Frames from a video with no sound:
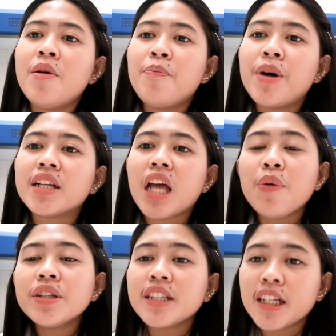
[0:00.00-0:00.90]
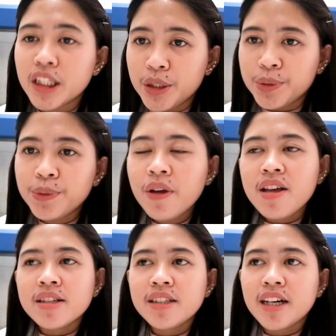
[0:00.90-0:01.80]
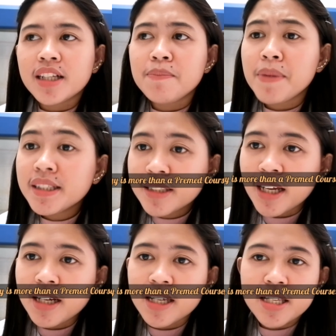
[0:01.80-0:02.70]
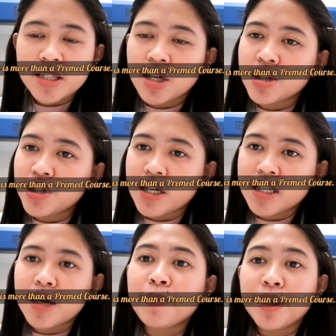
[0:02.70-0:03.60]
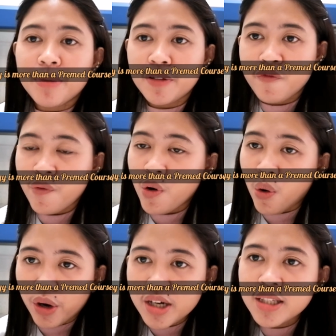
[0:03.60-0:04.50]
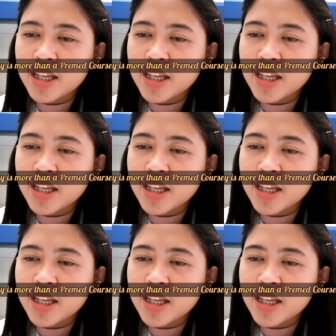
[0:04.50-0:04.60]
But I will tell you that medtech is not just a pre-med course.